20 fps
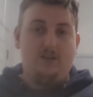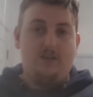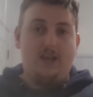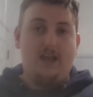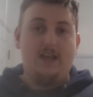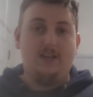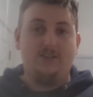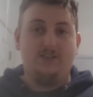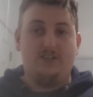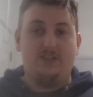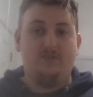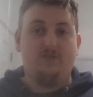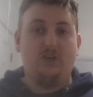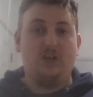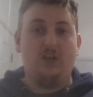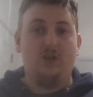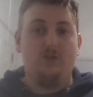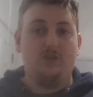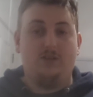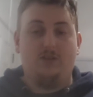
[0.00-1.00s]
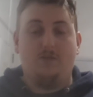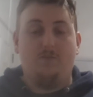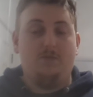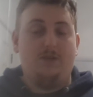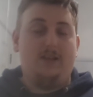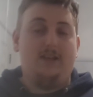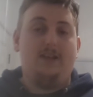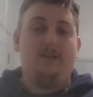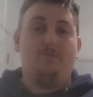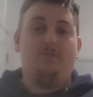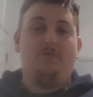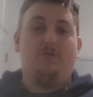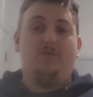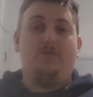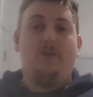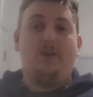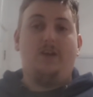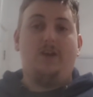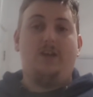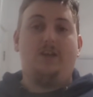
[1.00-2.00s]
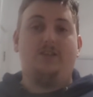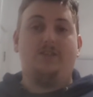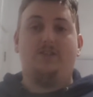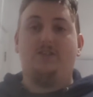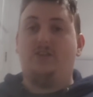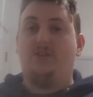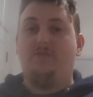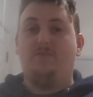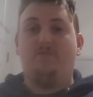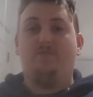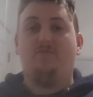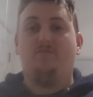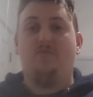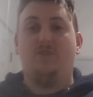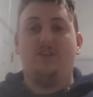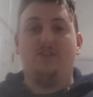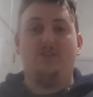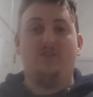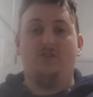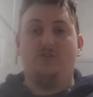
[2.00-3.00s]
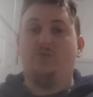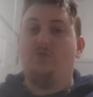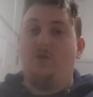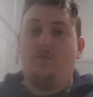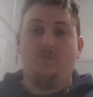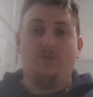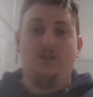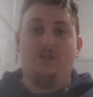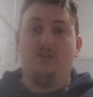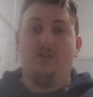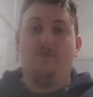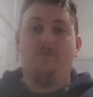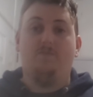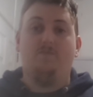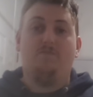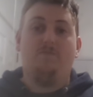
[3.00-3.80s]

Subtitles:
As this video is completely improvised, it's not scripted,